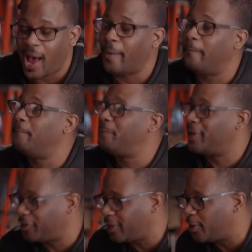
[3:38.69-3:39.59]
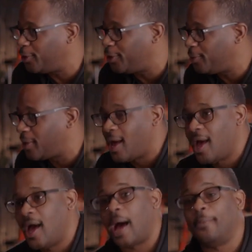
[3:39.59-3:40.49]
I barely know you.
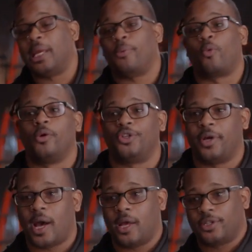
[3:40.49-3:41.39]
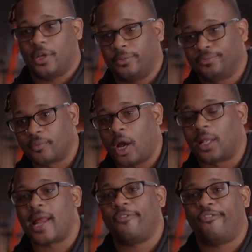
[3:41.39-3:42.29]
I'm gonna keep it real with you guys though. A
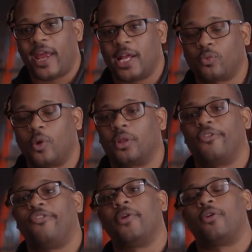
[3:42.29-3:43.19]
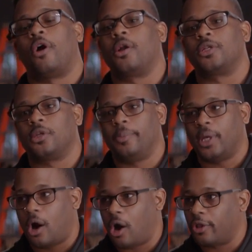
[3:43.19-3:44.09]
lot of fans want their favorite artists to
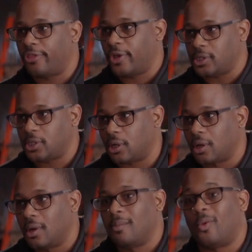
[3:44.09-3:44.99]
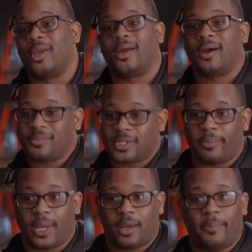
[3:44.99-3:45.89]
be authentic. But when it comes to
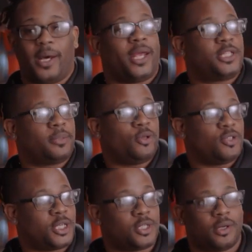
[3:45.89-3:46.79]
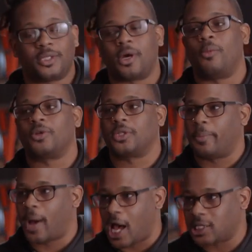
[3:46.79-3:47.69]
making money as a musician, it's almost
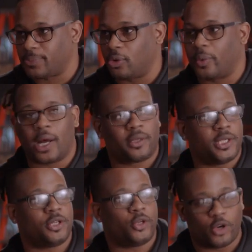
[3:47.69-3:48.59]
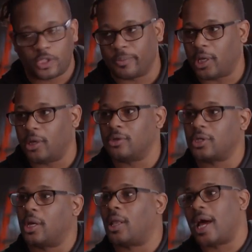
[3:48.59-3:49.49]
impossible without these endorsement deals
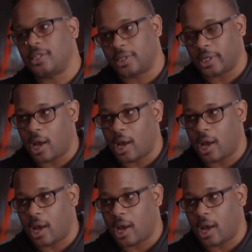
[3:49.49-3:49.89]
and licensing